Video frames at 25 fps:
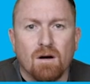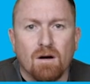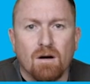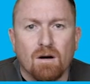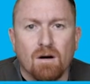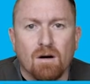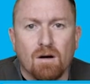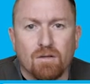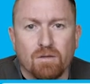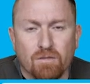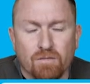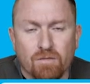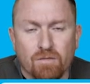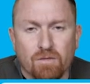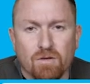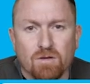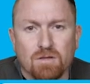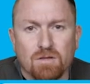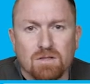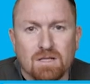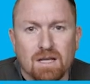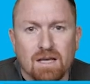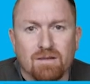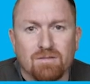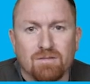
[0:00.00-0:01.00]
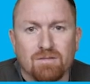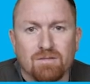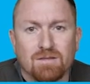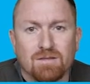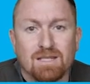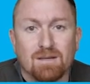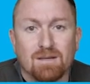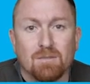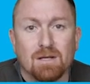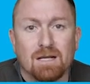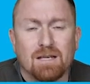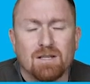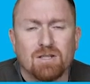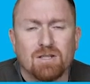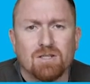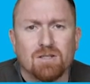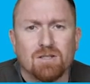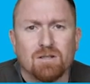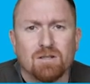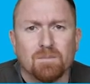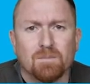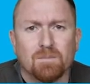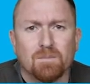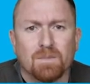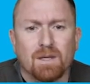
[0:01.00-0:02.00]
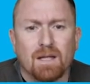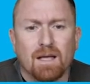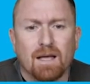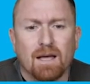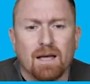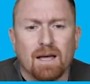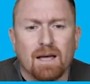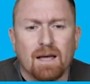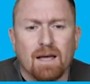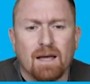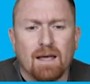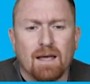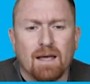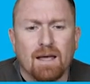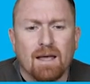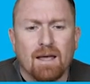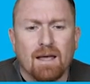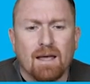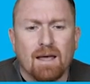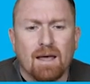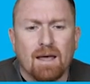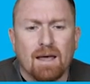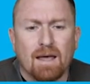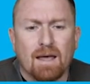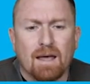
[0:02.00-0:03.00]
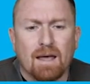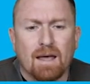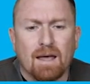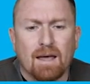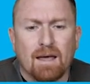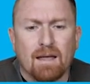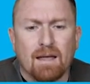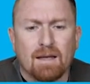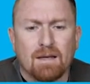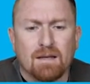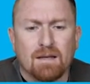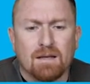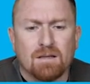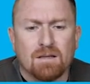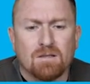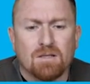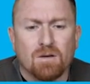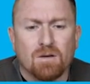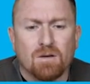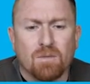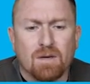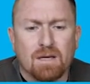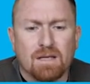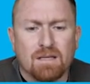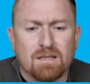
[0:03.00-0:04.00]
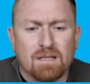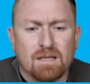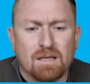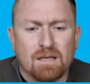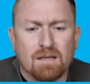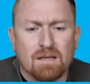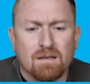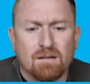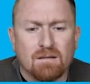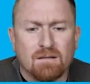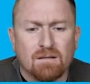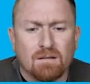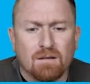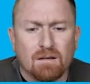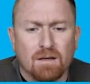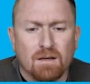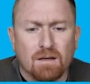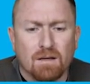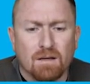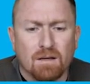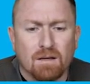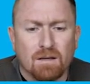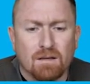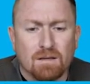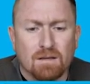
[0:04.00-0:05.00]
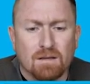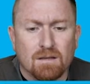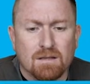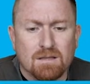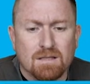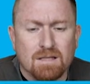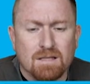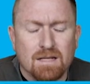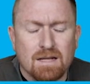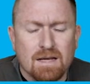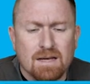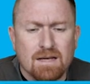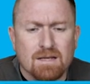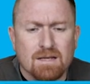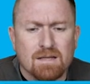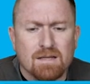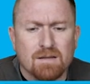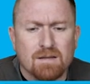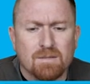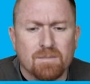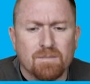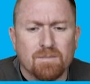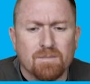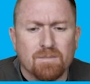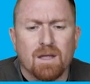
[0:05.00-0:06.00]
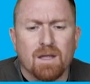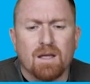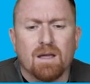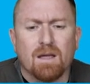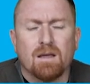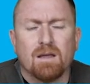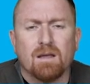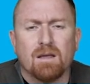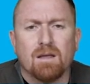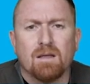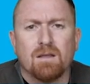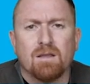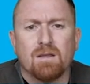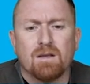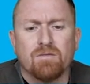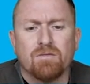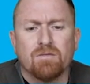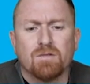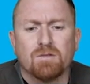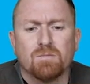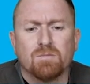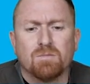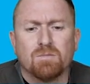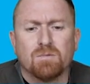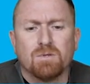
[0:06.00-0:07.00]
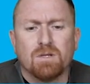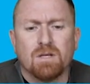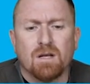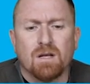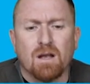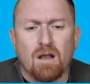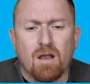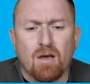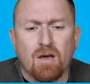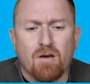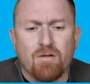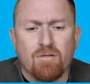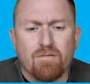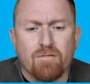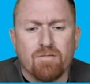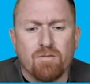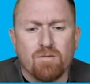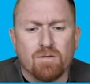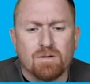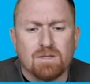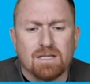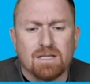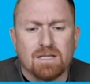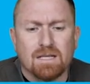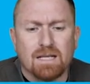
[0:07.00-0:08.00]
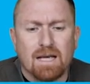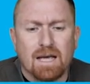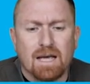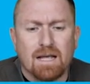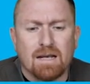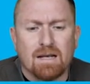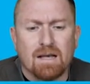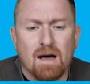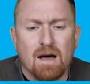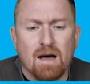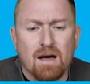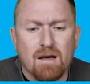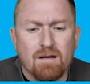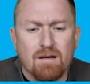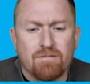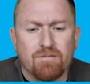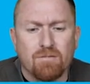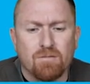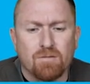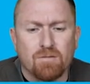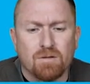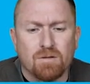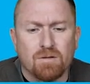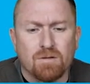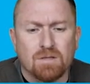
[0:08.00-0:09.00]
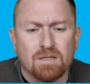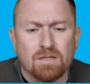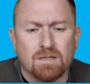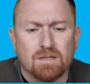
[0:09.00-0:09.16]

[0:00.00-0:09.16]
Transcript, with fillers: on the first day of stimulation. And uh, so we can see in the slide the difference between a low fort and high fort.